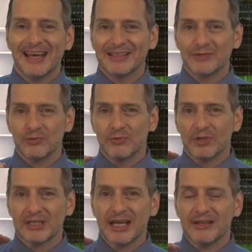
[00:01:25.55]
and to
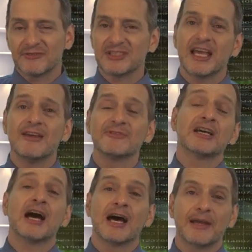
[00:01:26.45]
kind of save
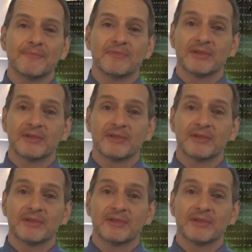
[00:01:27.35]
time.